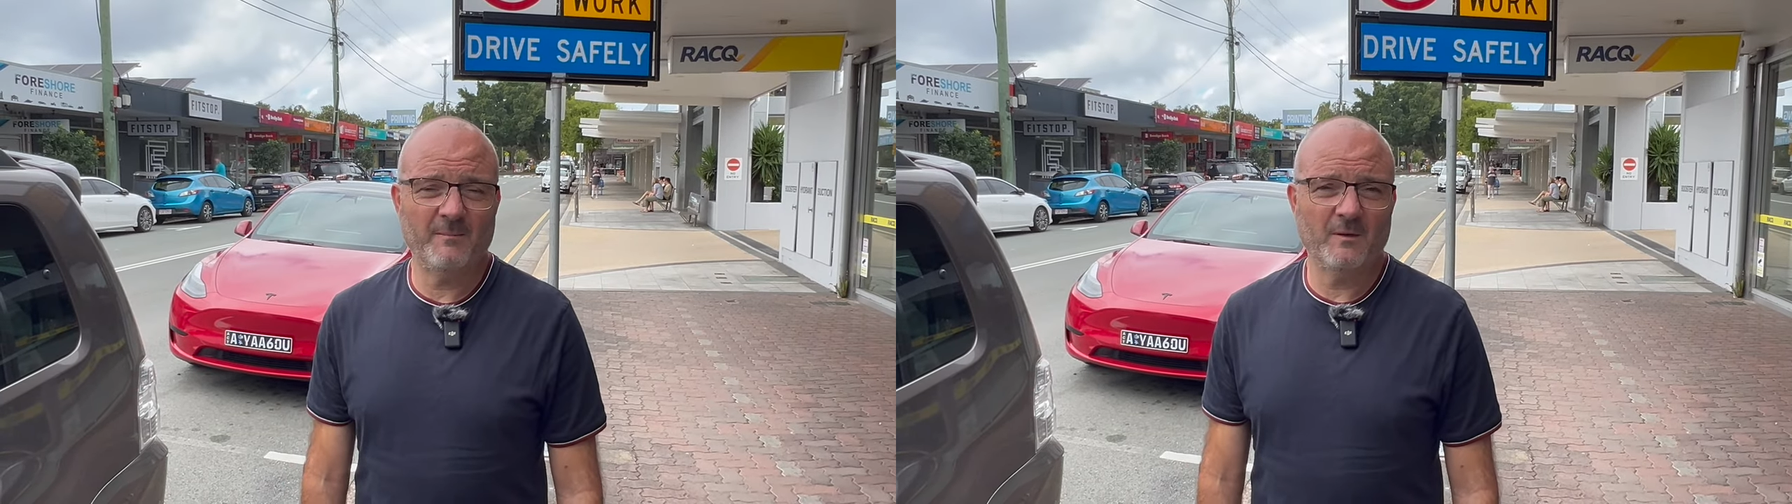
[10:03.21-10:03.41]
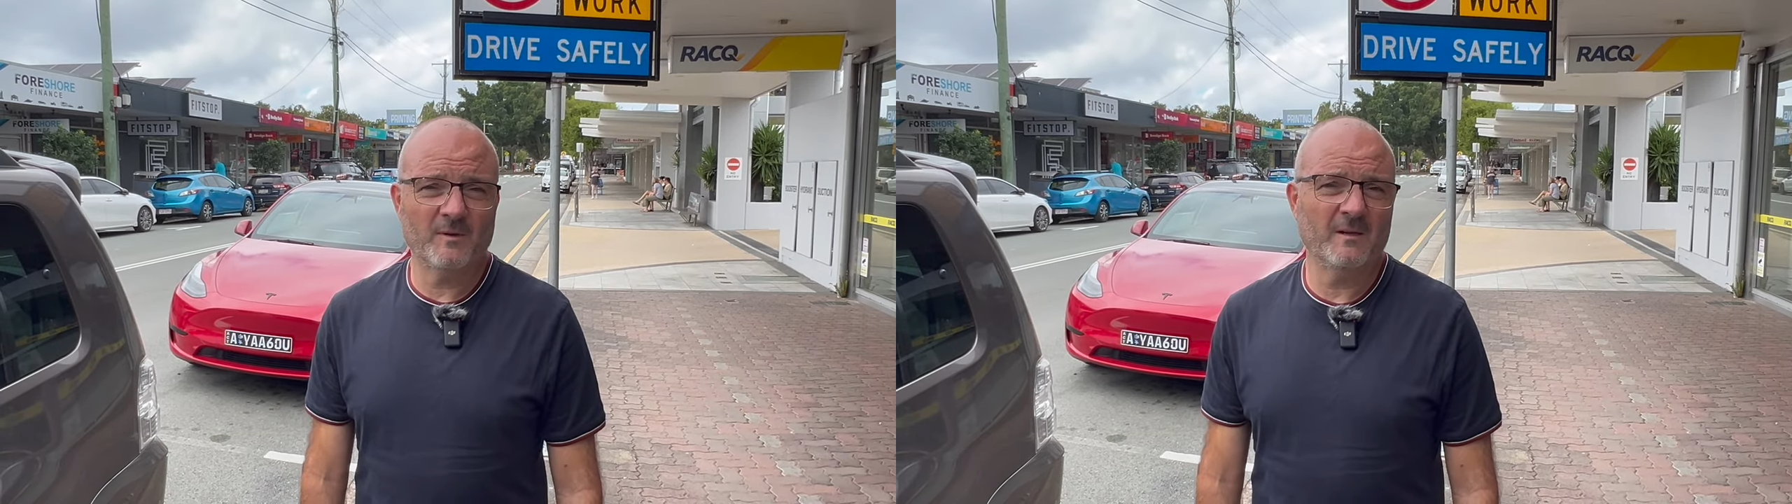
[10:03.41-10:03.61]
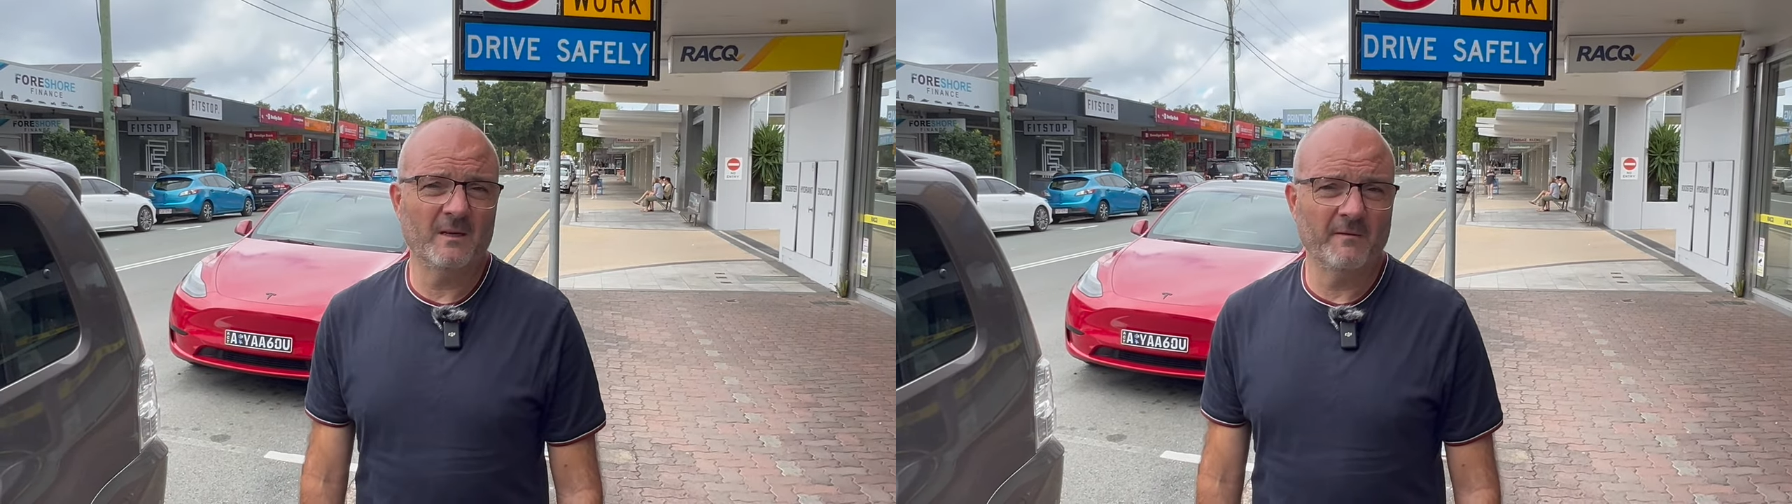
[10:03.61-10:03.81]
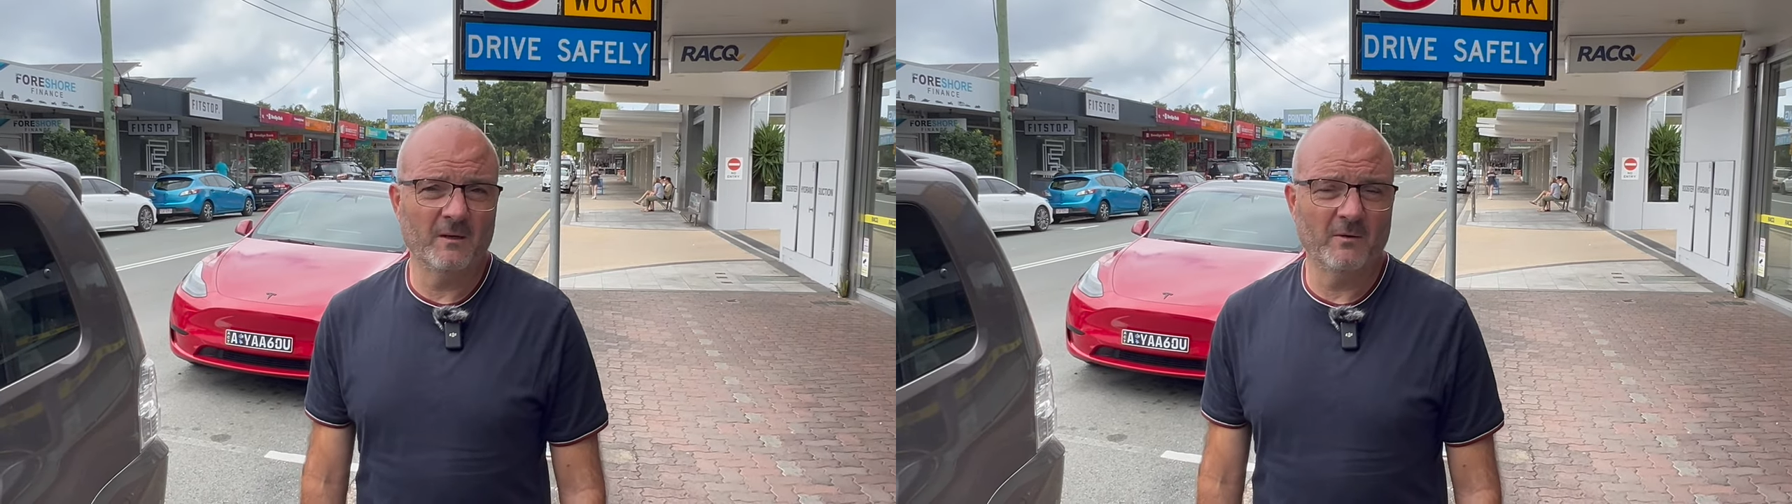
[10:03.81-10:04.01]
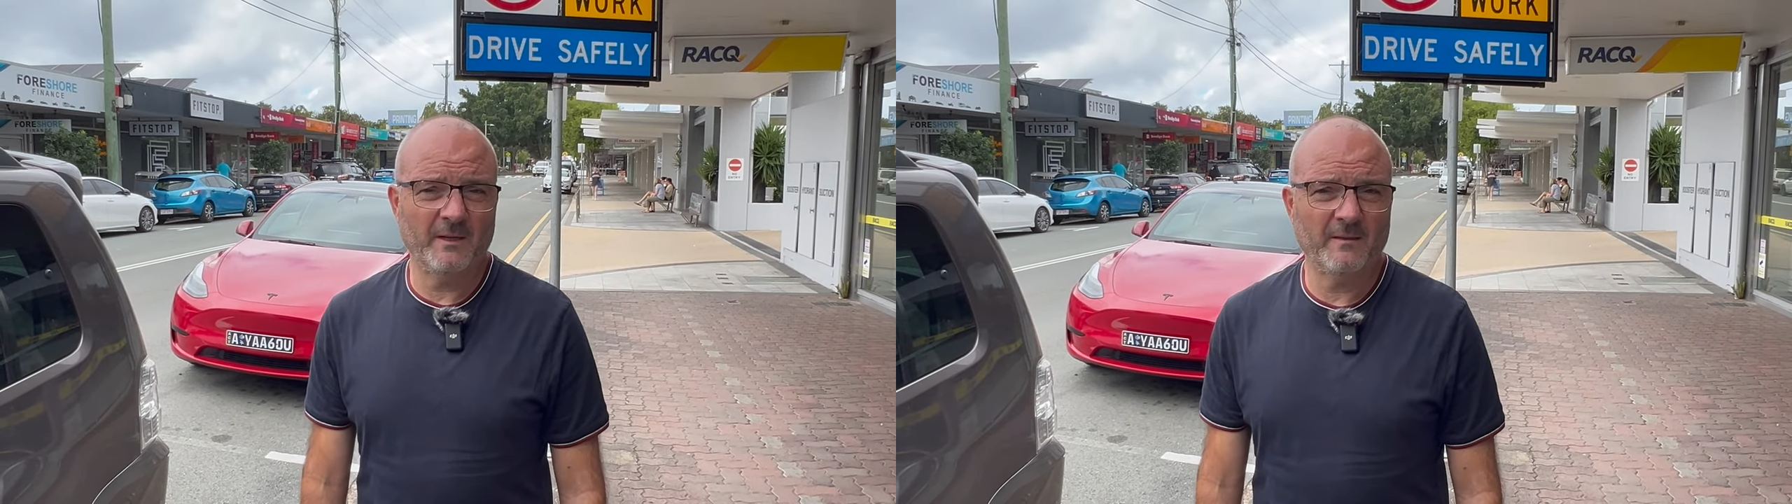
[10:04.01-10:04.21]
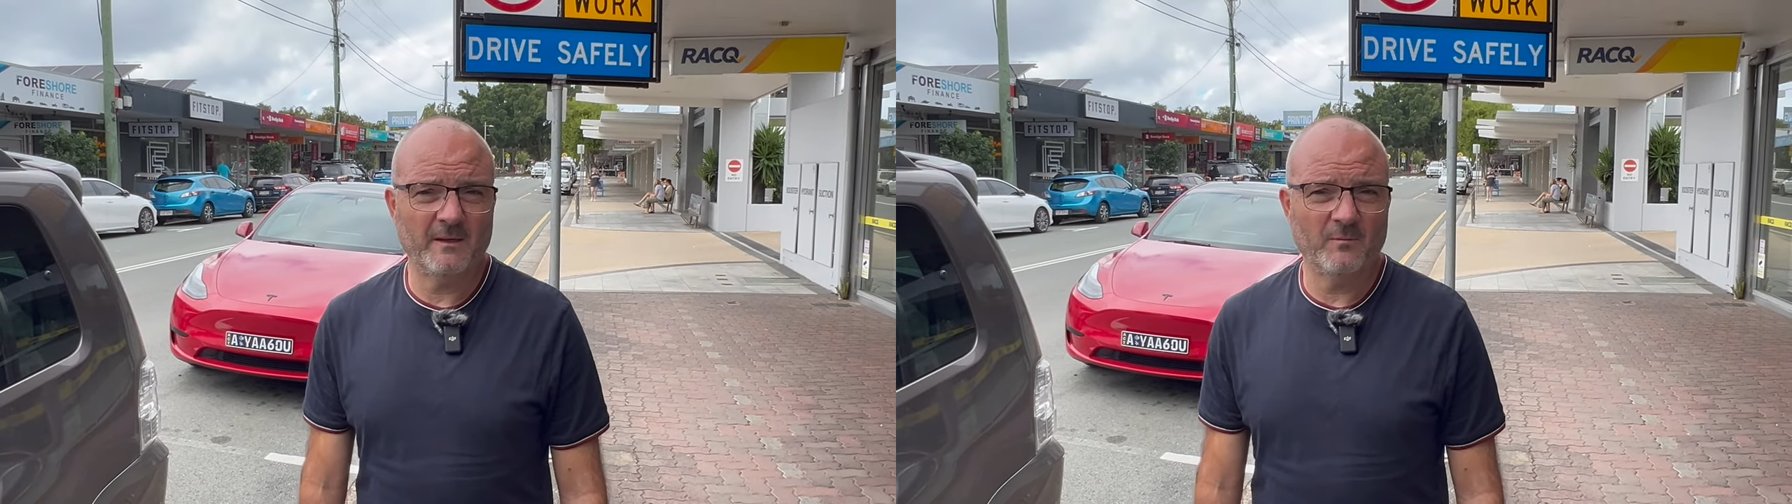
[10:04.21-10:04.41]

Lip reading: but it was kind of ironic that